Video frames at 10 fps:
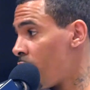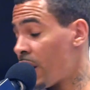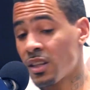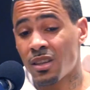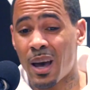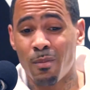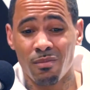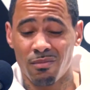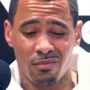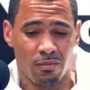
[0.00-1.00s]
And at the time,
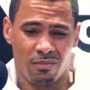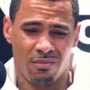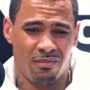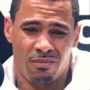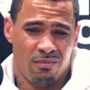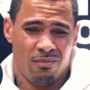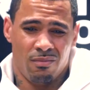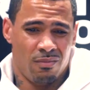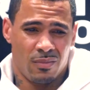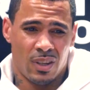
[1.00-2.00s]

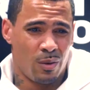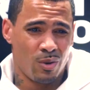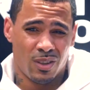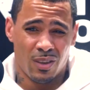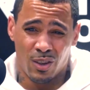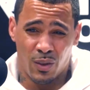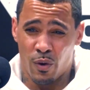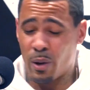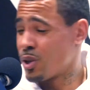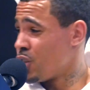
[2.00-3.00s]
I just
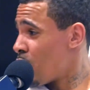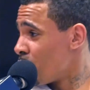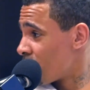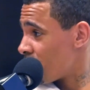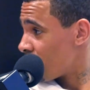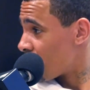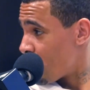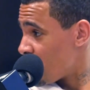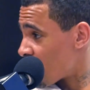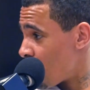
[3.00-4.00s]
thought it was a joke. I'll
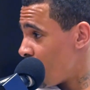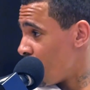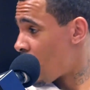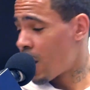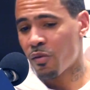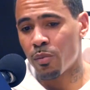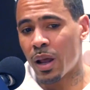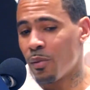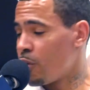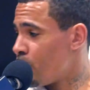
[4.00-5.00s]
be straight with you. I come from
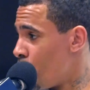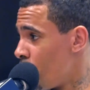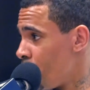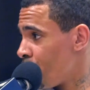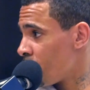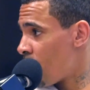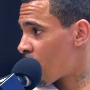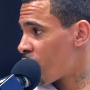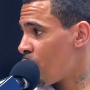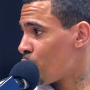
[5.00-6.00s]
playing football. My
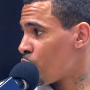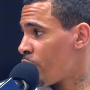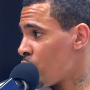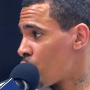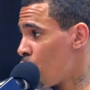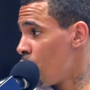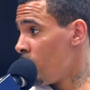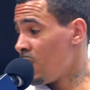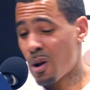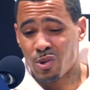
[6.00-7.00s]
career was already cool.
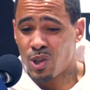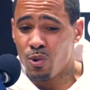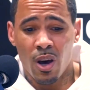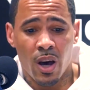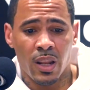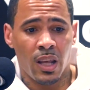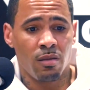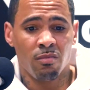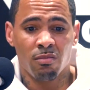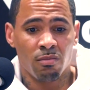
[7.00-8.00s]
I was still
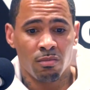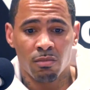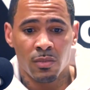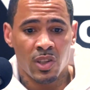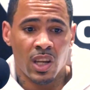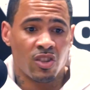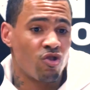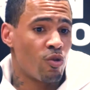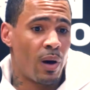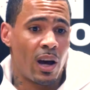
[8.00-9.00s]
earning
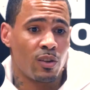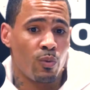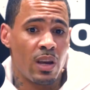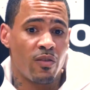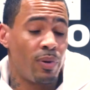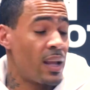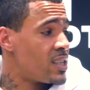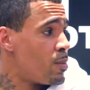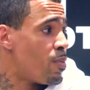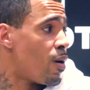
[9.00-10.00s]
£600 a week from playing
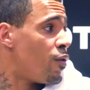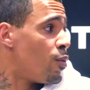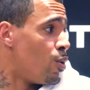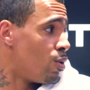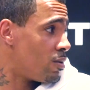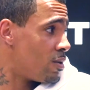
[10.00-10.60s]
semi-pro football.